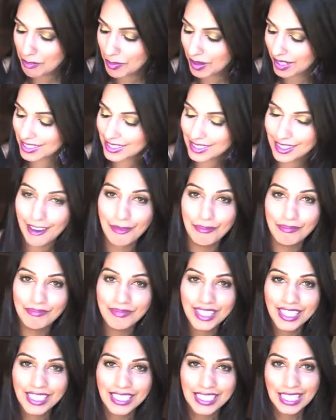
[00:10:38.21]
but
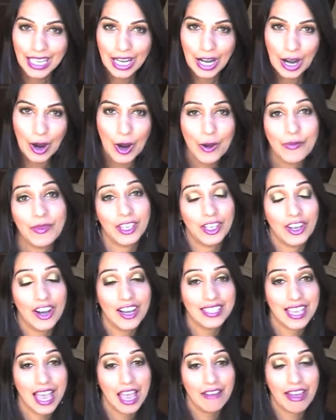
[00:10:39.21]
I hope that you
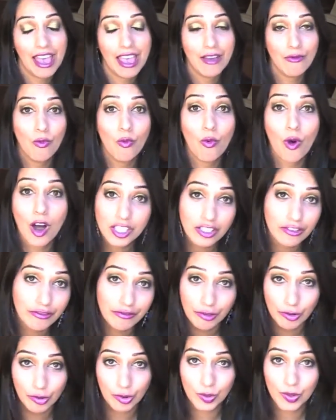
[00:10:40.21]
guys have a
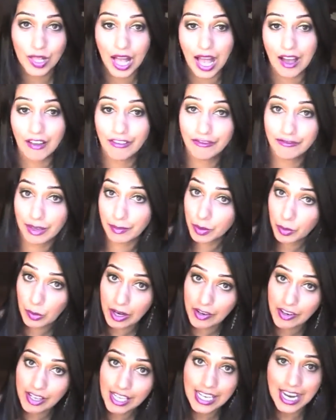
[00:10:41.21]
wonderful
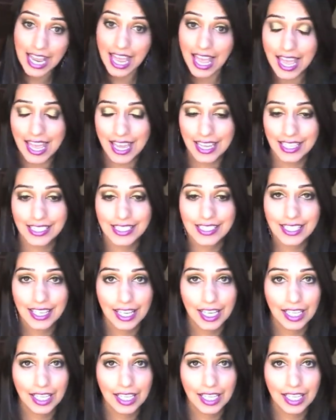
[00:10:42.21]
February, and